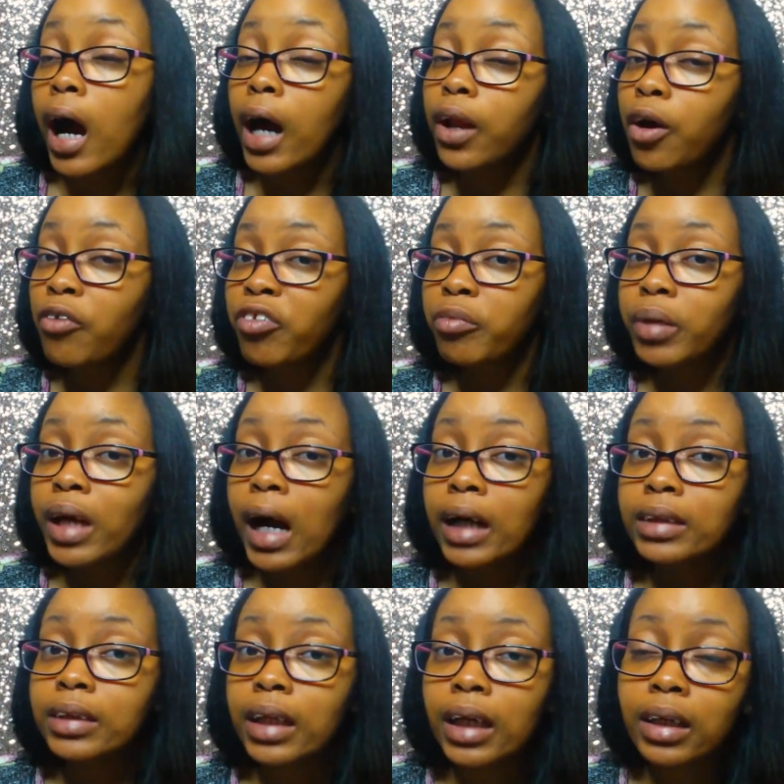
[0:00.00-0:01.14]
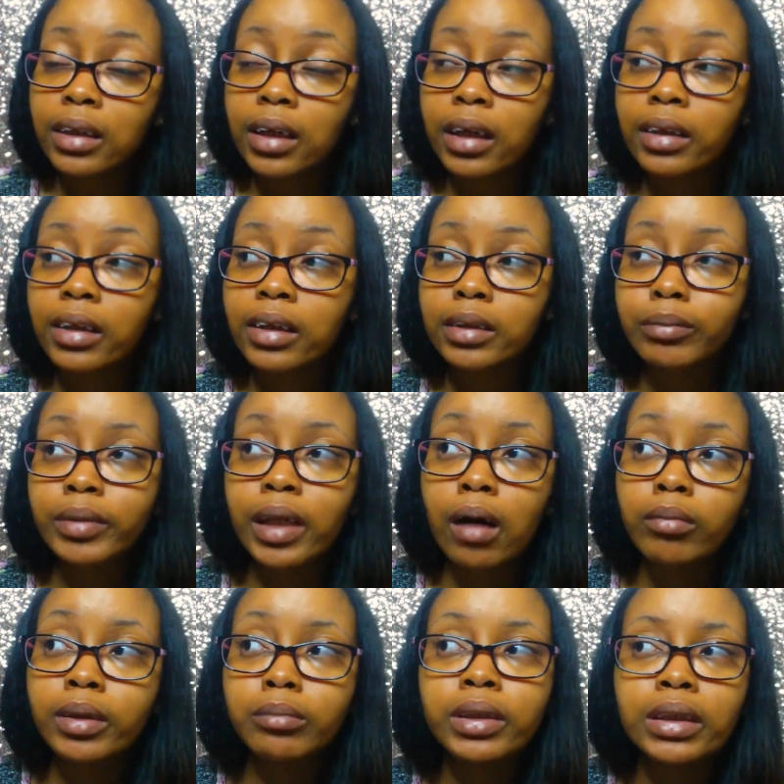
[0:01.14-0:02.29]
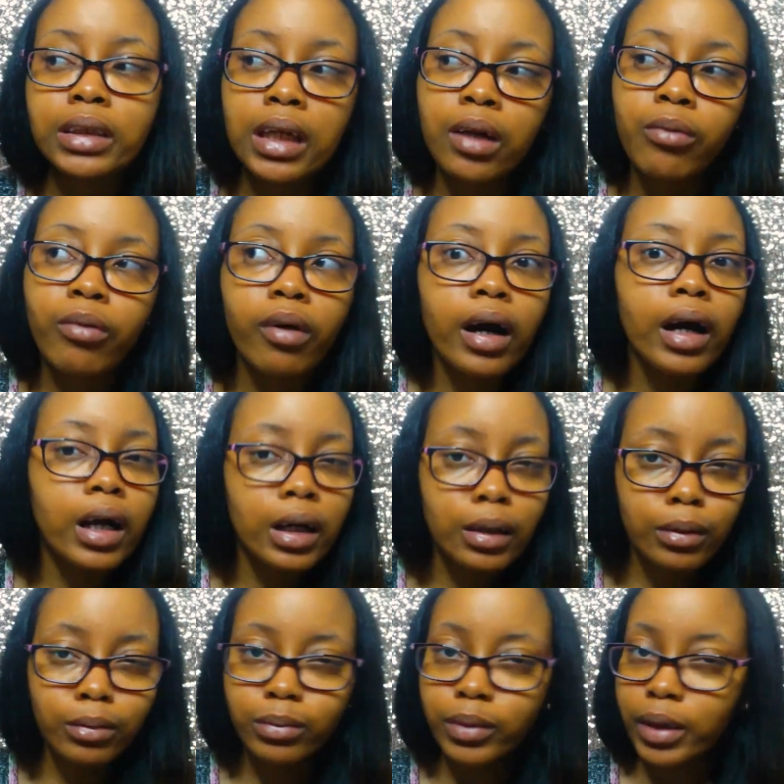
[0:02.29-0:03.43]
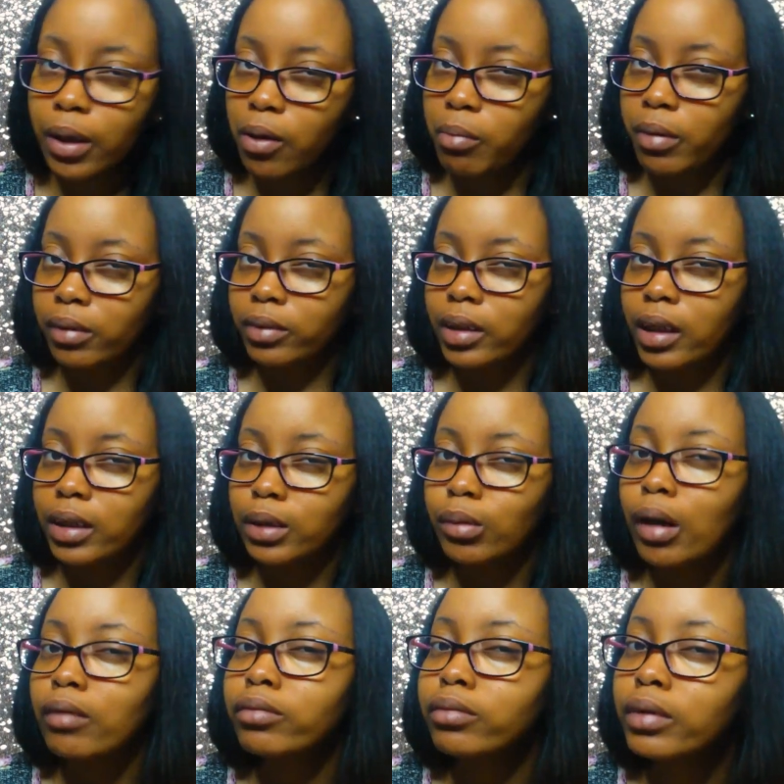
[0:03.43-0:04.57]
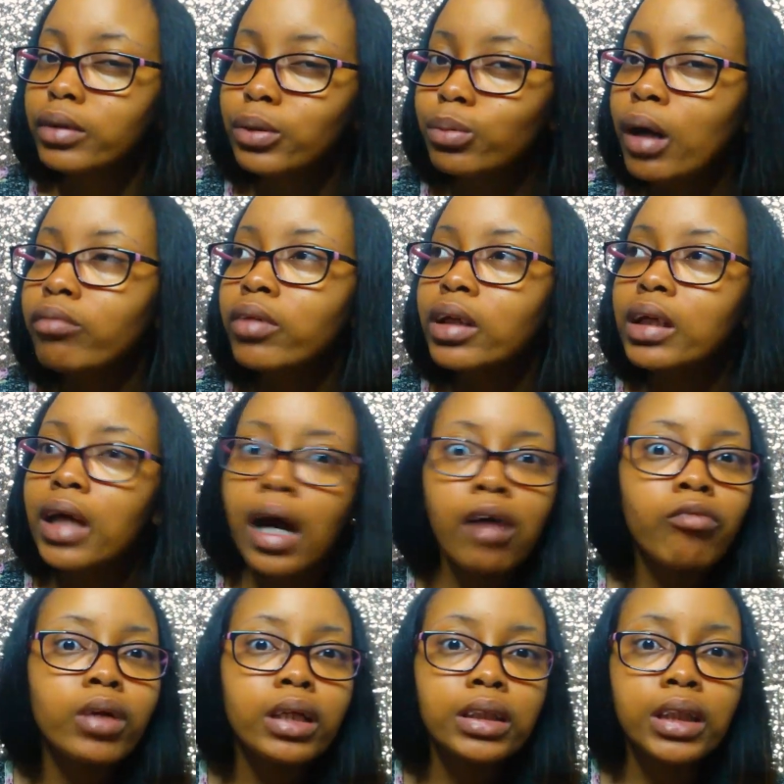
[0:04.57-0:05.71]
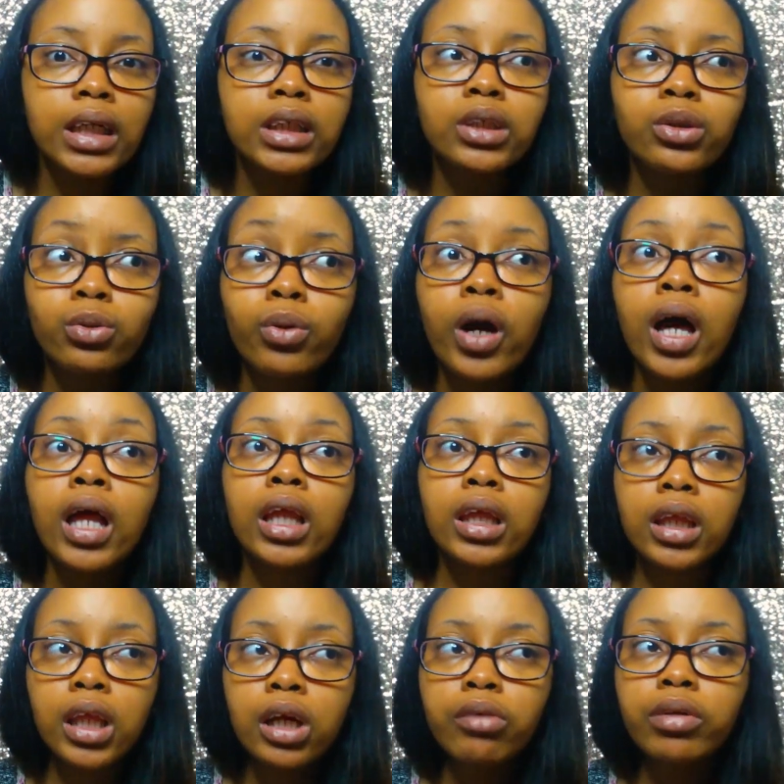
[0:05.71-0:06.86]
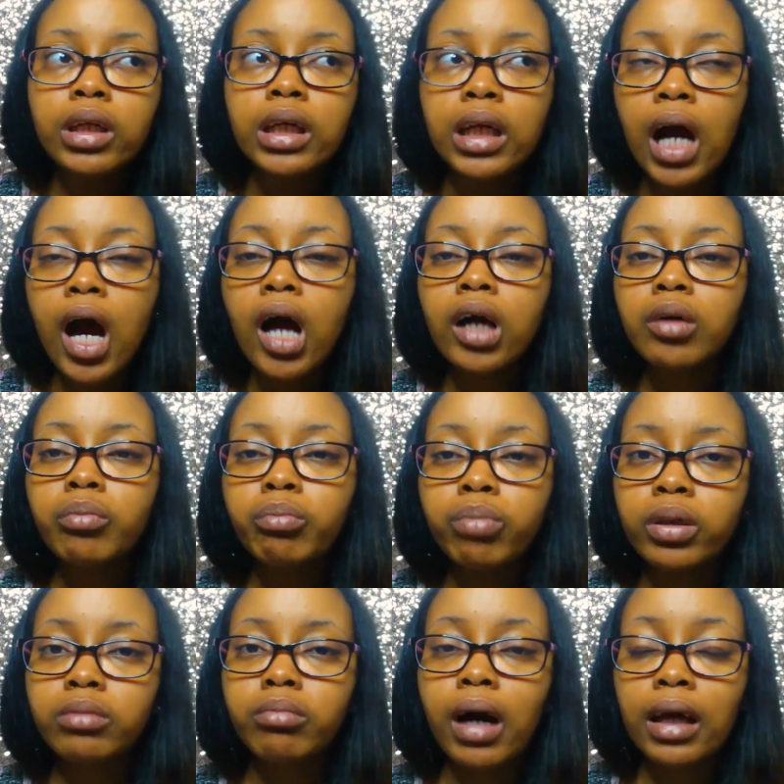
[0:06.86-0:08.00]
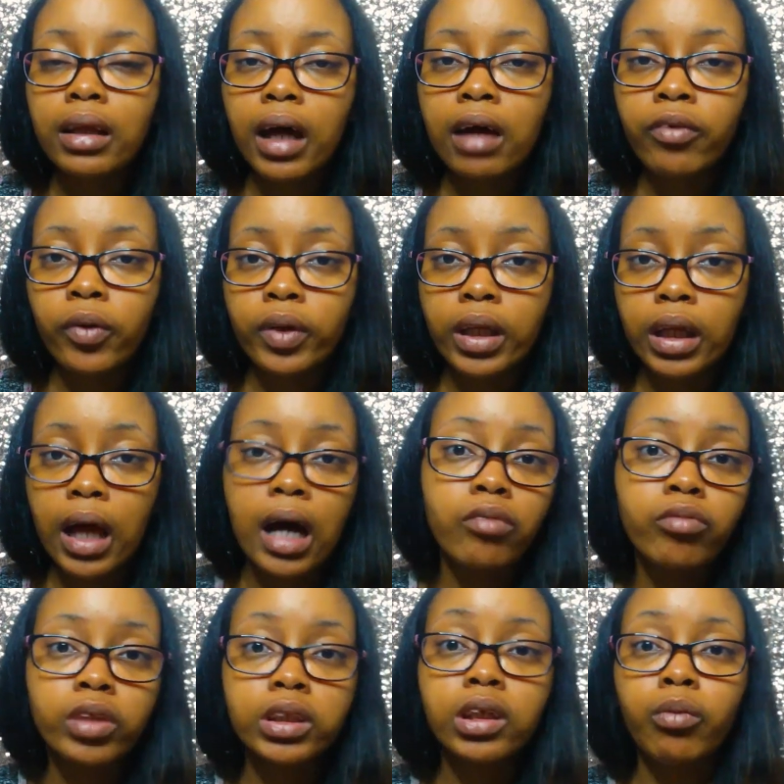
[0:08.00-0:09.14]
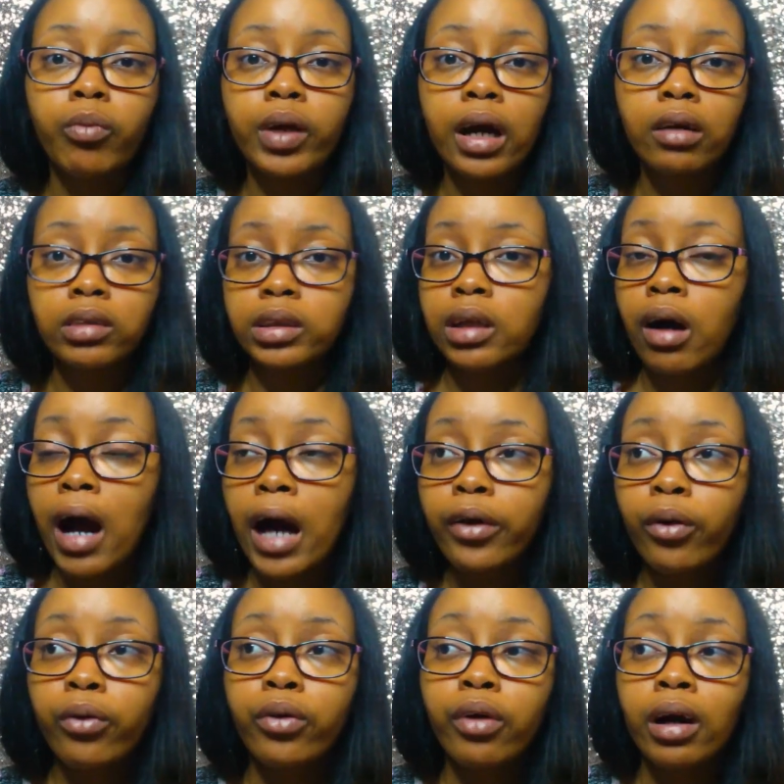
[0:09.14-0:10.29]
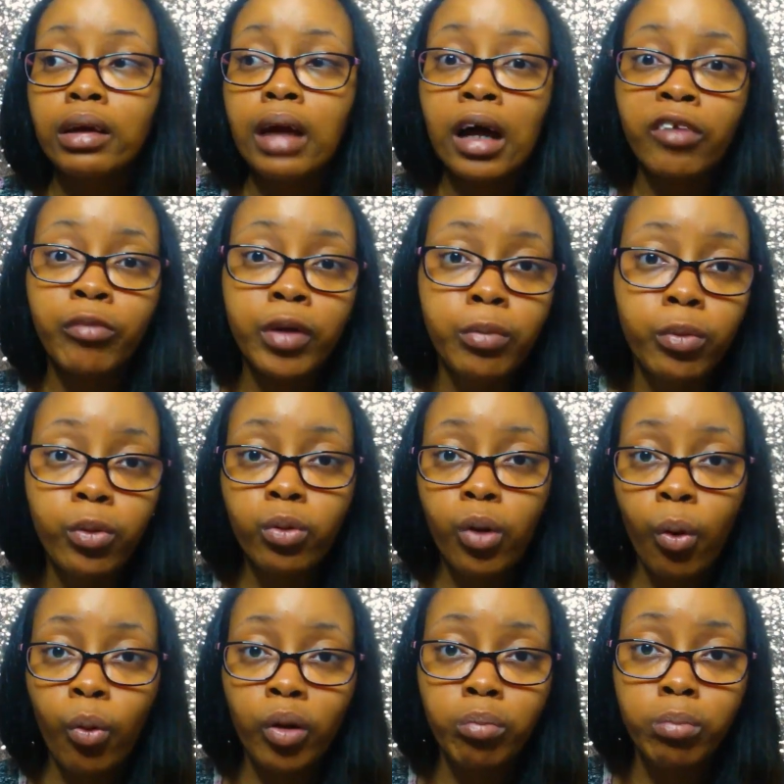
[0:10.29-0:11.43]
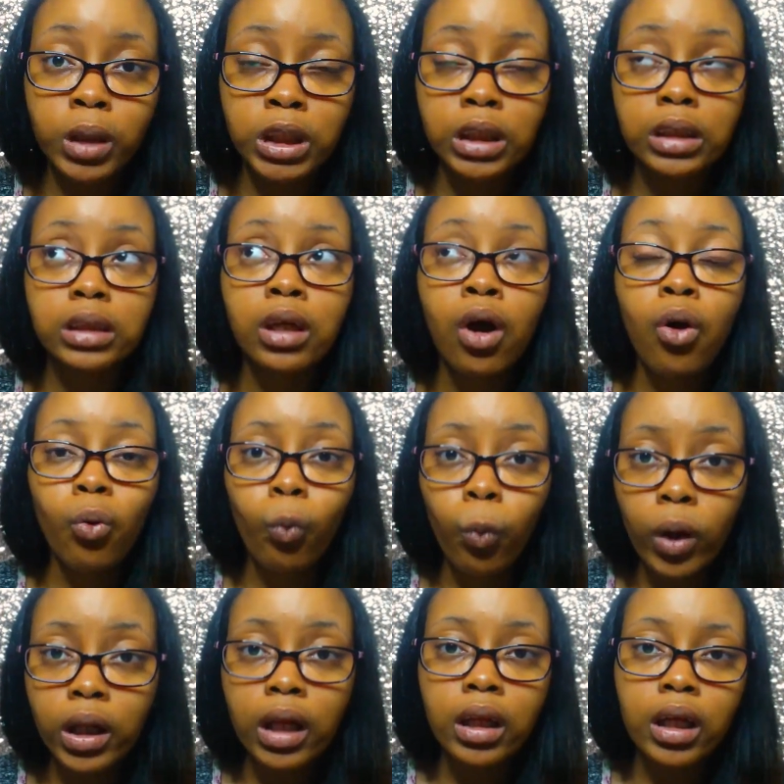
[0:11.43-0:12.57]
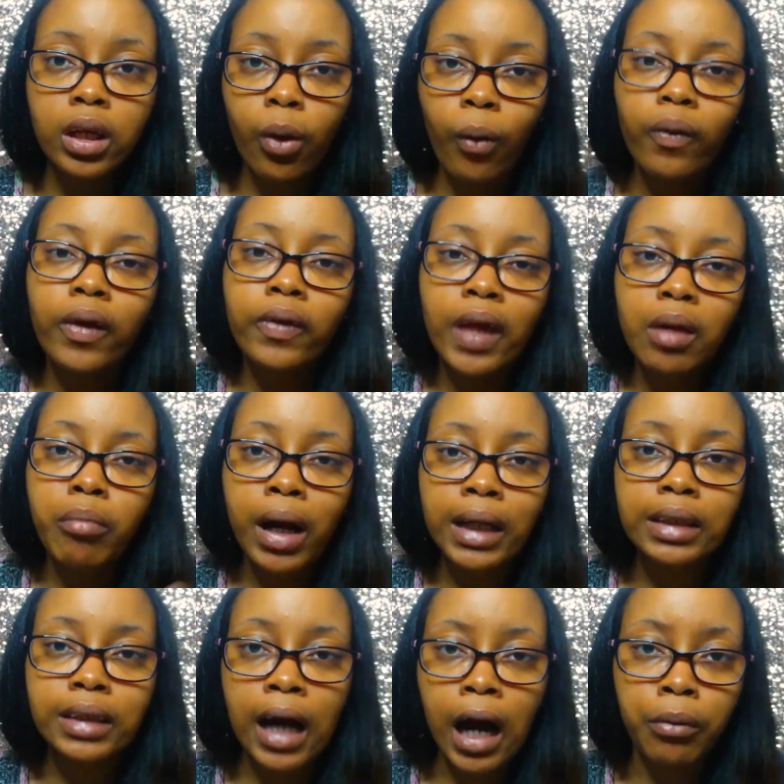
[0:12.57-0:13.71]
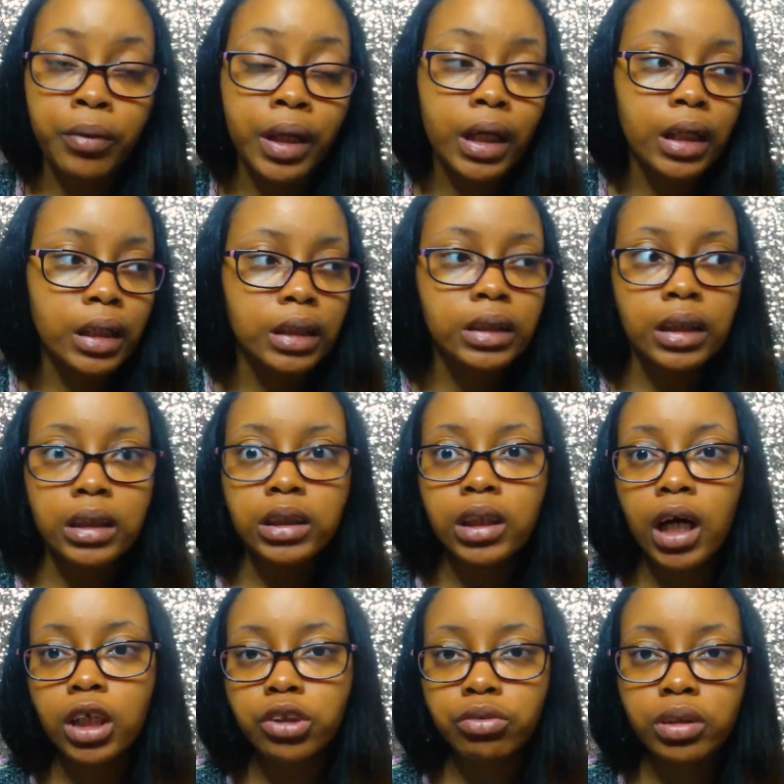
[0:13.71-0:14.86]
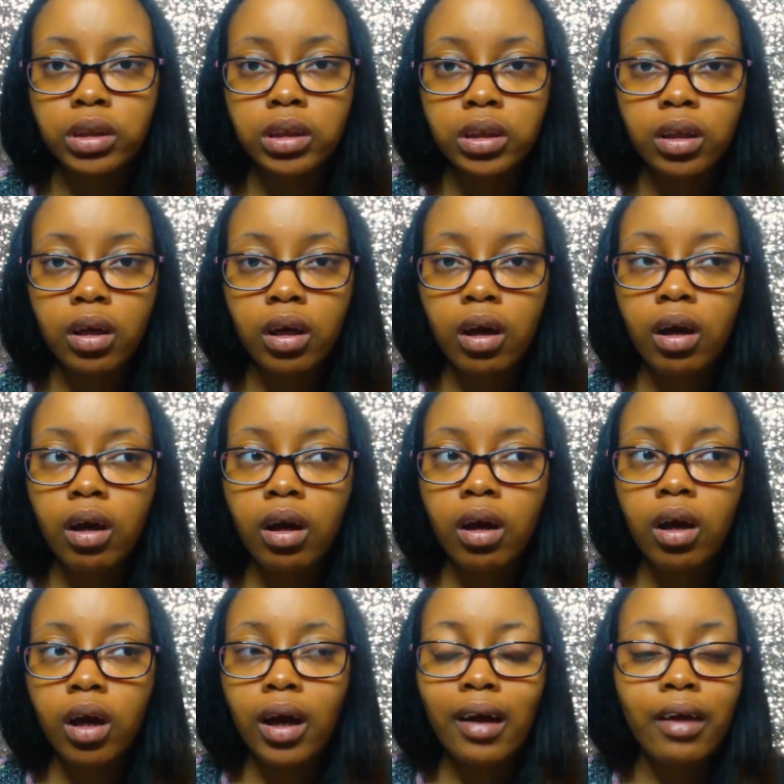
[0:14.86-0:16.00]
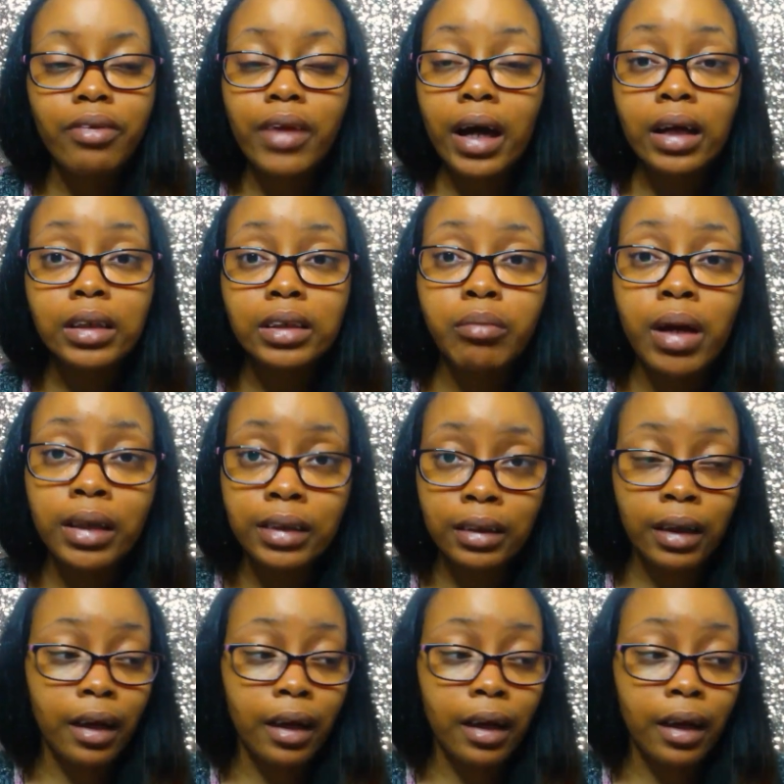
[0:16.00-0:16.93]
I know for me, I say it, and then sometimes I'm just like, well, I don't know about that. Do I do I really have what it takes to literally put my life on the line for someone else? Now, I know there are a lot of people who go on missions willingly knowing that they might die when they get to these countries. And that is amazing.